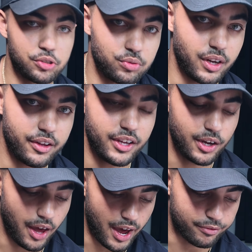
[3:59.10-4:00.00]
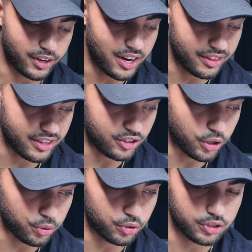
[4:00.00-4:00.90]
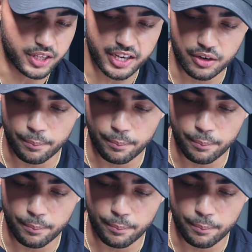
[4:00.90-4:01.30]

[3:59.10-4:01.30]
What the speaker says: so now that I've got the donors taken